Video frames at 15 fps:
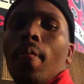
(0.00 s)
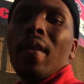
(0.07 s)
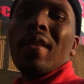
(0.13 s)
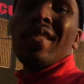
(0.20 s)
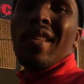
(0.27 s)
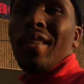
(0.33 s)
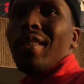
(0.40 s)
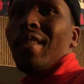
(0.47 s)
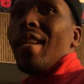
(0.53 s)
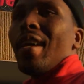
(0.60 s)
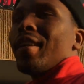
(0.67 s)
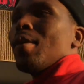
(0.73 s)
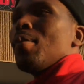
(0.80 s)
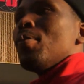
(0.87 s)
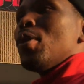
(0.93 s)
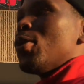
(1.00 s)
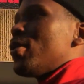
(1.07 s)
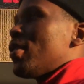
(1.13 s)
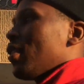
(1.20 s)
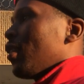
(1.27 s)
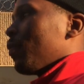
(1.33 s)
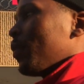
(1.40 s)
It's kind of like a
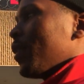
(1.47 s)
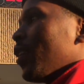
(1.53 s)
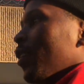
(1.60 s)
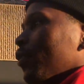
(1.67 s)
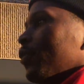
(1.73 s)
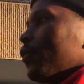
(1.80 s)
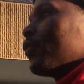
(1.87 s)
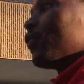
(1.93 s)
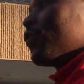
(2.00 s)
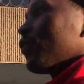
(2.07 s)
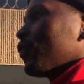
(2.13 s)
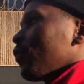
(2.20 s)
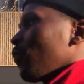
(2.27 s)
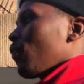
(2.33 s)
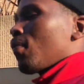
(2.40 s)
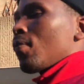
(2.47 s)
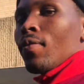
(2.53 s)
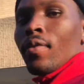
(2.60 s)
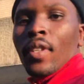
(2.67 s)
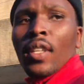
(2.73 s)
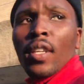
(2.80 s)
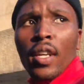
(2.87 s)
museum now,
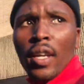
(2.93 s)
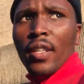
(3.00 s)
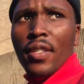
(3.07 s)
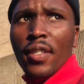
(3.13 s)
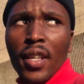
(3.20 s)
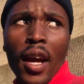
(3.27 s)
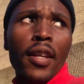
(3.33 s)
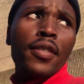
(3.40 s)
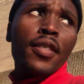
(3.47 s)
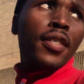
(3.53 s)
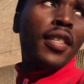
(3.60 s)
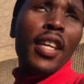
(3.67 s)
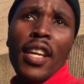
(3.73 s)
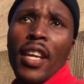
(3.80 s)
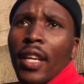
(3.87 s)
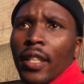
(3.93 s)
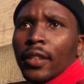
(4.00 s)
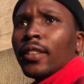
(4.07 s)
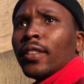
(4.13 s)
a sightseeing.